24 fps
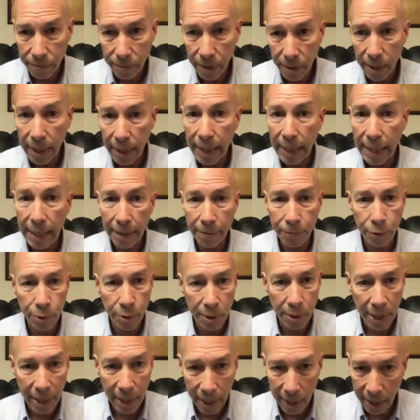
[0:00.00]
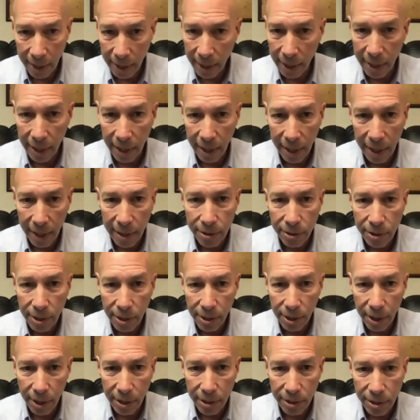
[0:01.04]
If you can't get a housing
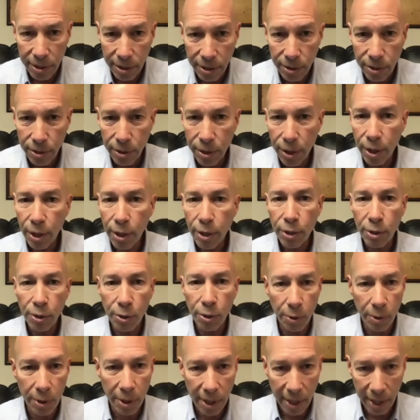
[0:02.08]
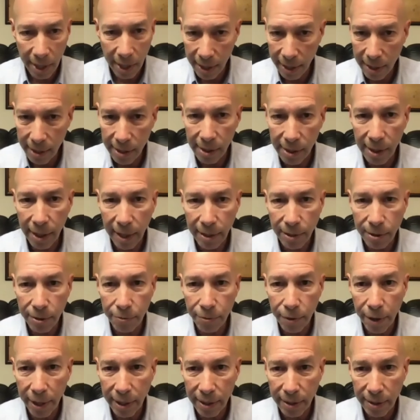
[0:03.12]
license, you can't collect the
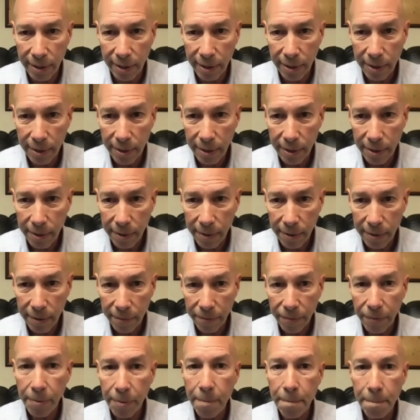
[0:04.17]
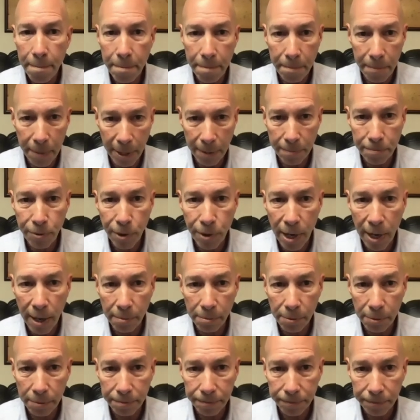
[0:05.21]
rent. Big
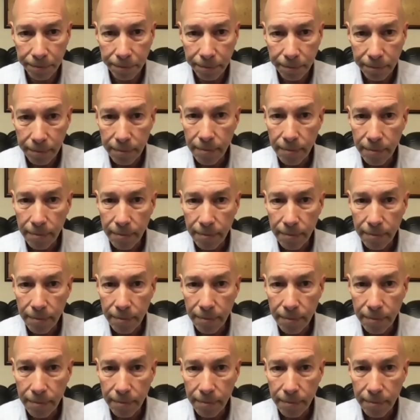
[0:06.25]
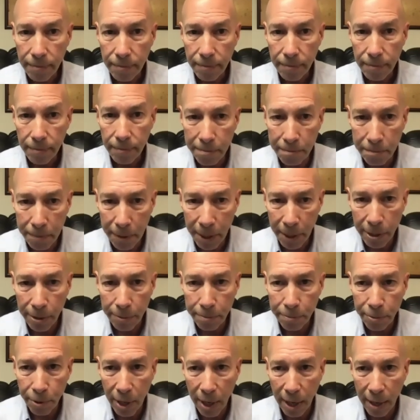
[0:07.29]
problem. And it's an even bigger
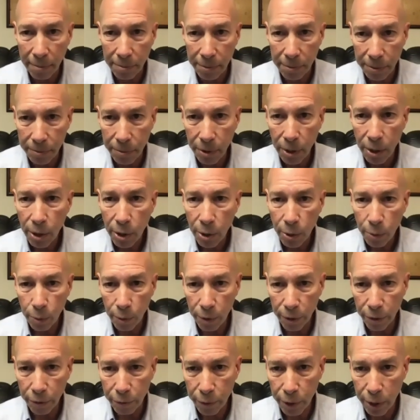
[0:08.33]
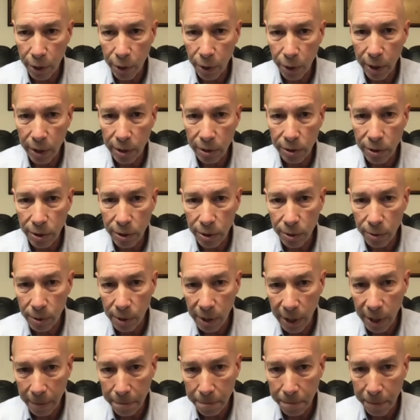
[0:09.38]
problem with regard to
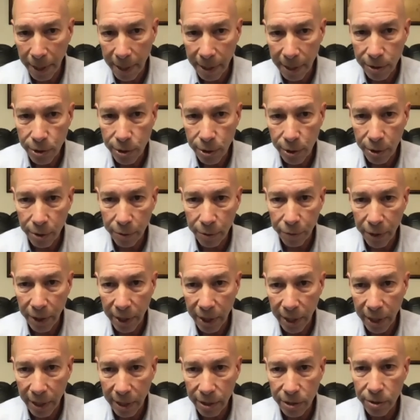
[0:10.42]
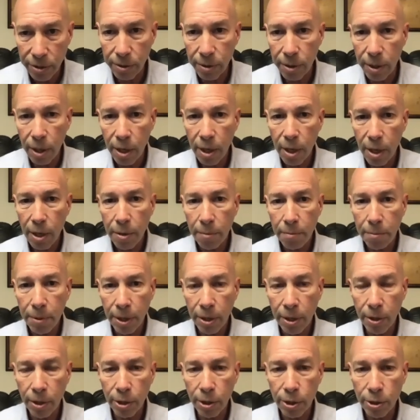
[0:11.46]
lead paint certification,
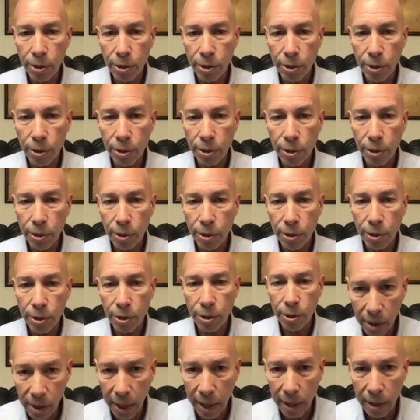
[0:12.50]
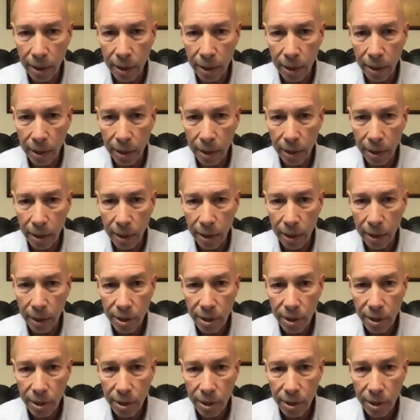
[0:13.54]
because under the lead laws,